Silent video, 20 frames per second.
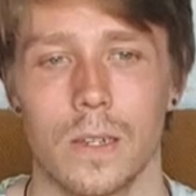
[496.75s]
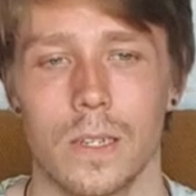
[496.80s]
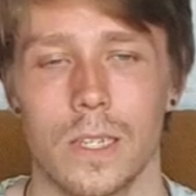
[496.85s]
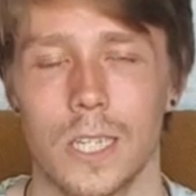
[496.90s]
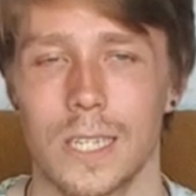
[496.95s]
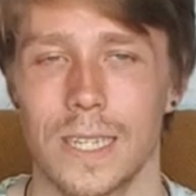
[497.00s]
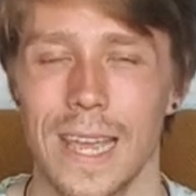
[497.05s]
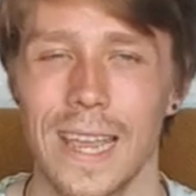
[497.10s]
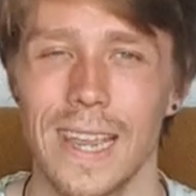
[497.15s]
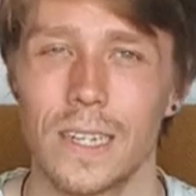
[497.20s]
a
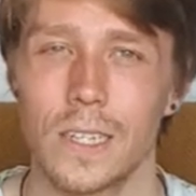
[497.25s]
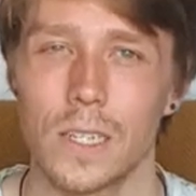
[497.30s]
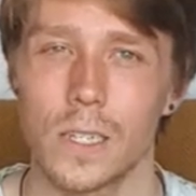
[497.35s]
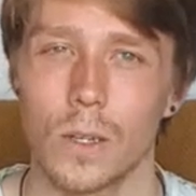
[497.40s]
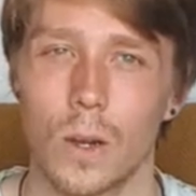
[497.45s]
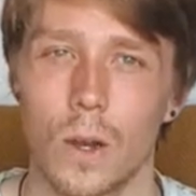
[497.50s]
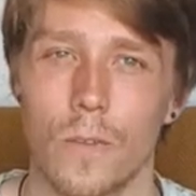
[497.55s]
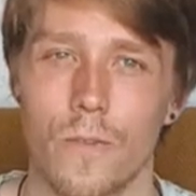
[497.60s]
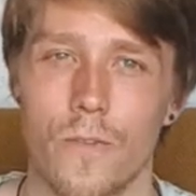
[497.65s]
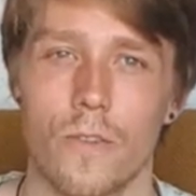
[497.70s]
state
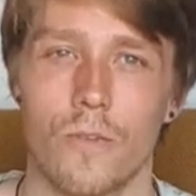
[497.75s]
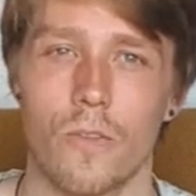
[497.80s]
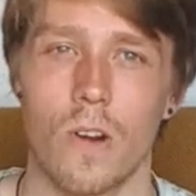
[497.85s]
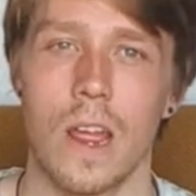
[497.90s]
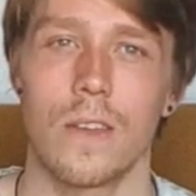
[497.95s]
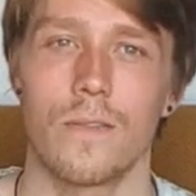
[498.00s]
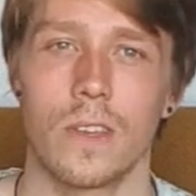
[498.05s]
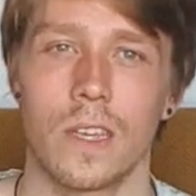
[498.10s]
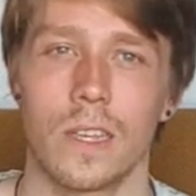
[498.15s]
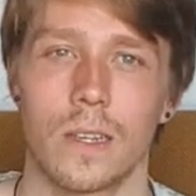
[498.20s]
of
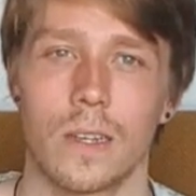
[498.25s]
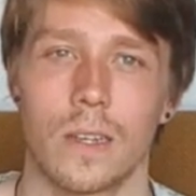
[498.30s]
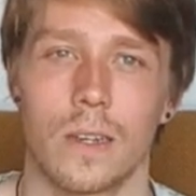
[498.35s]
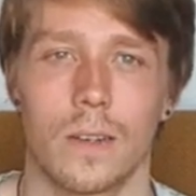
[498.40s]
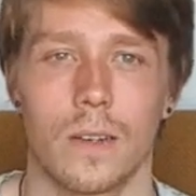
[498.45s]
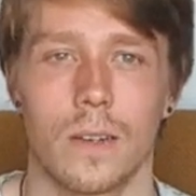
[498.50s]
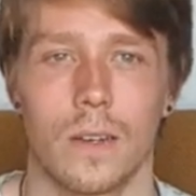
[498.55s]
thriving,